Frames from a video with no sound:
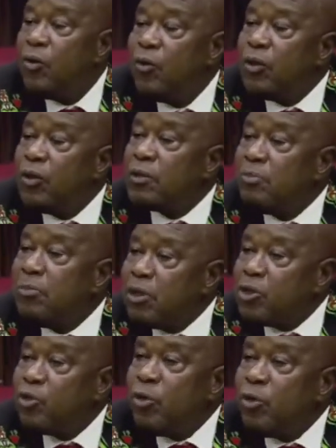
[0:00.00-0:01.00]
which made
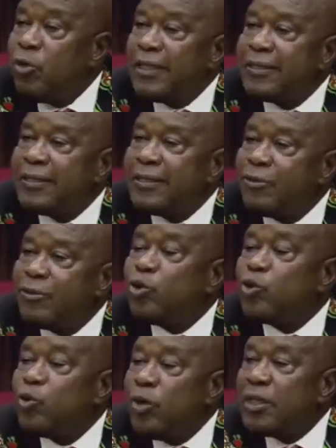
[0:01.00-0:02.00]
sure that
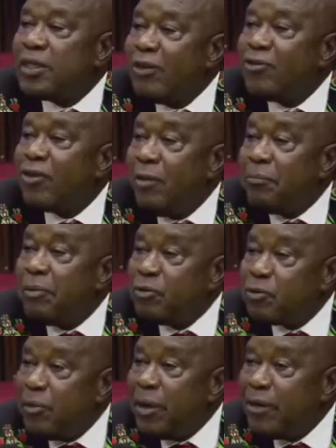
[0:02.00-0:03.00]
those who were trying to appeal
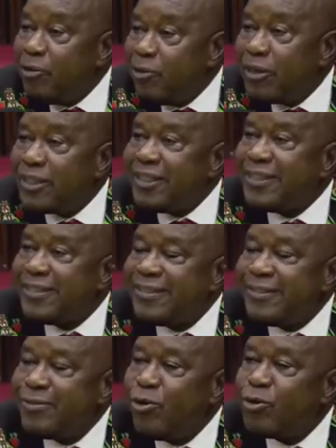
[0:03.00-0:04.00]
to minorities,
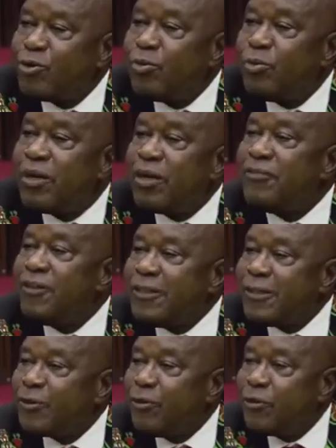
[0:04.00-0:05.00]
to
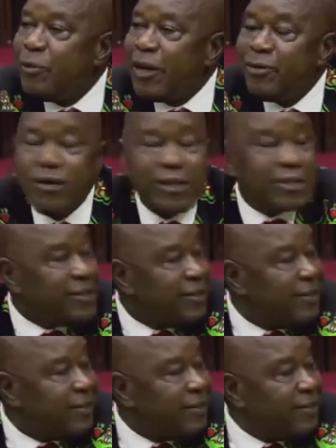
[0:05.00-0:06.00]
grievances of the minority,
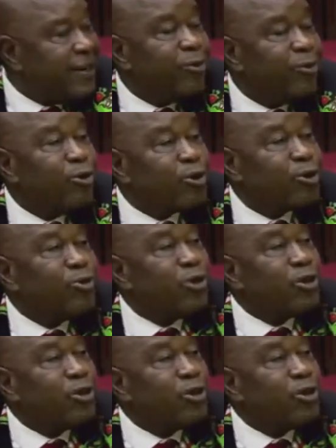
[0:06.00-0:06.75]
they got no